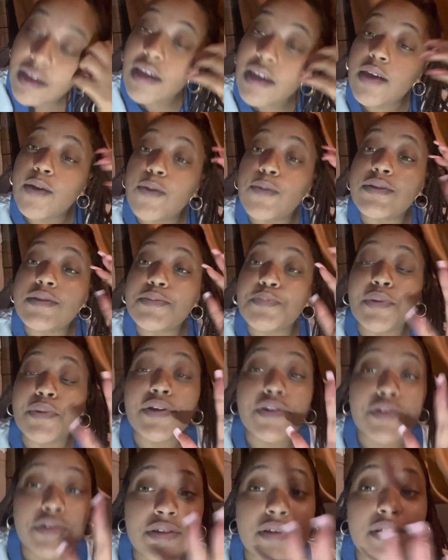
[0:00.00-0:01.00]
It was
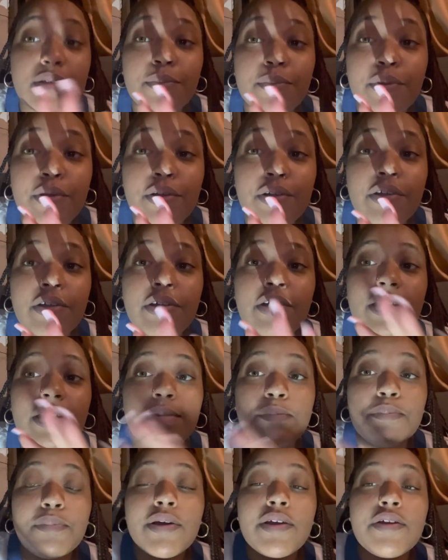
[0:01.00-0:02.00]
better than the burger
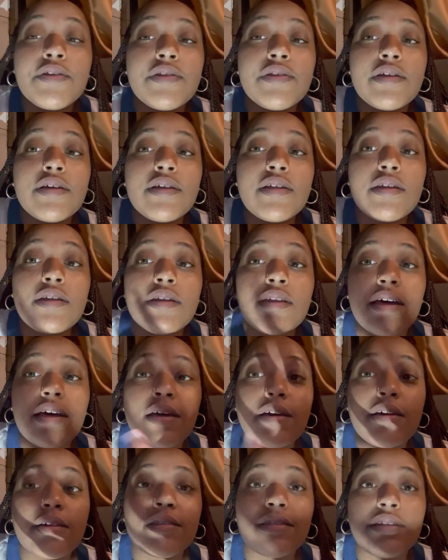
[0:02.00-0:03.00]
and better than
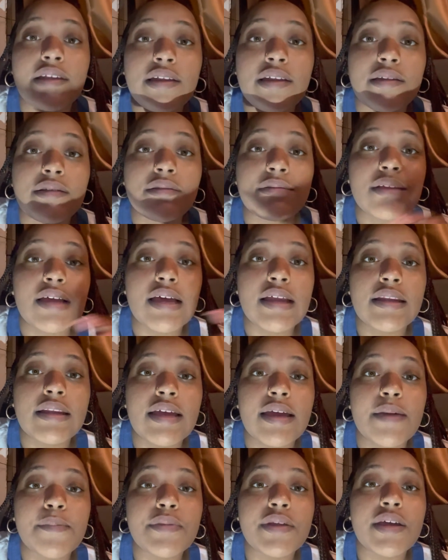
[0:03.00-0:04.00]
that that
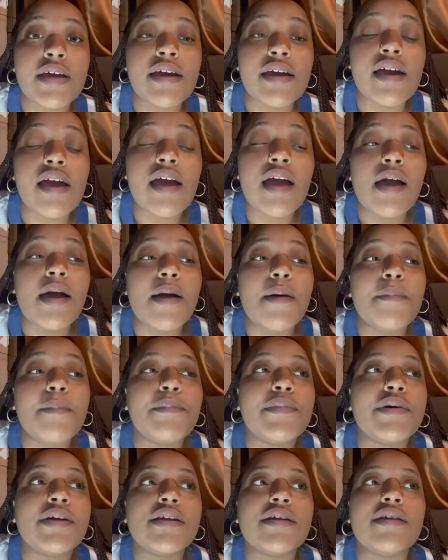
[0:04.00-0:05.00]
lamb thing.
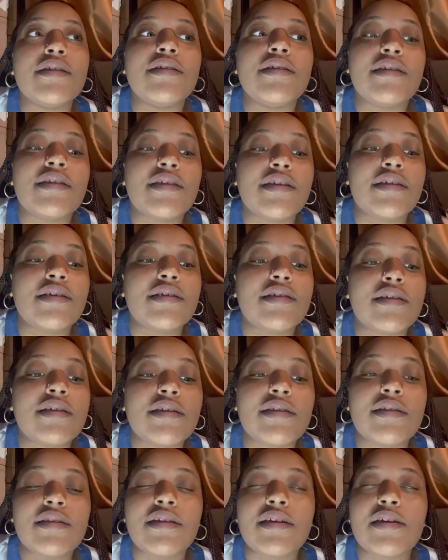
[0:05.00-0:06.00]
But
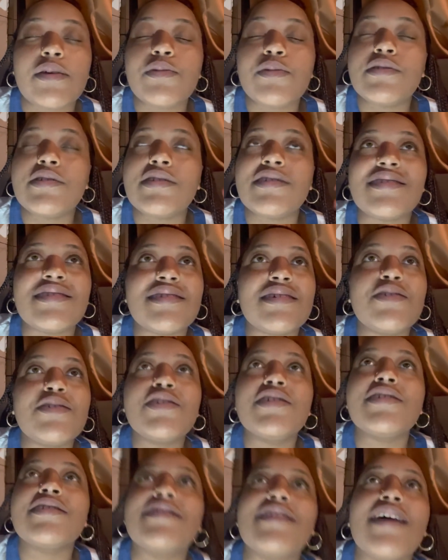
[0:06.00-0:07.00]
it was just, it was
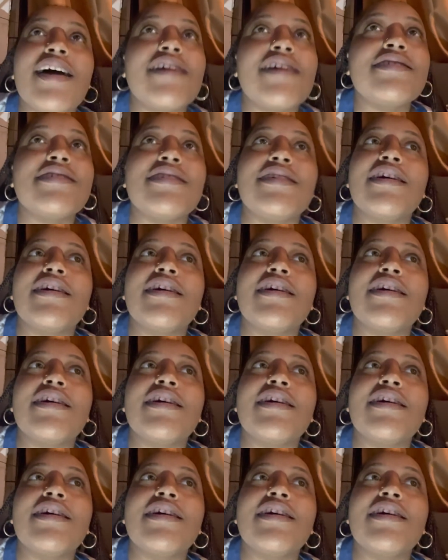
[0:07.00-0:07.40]
just nasty.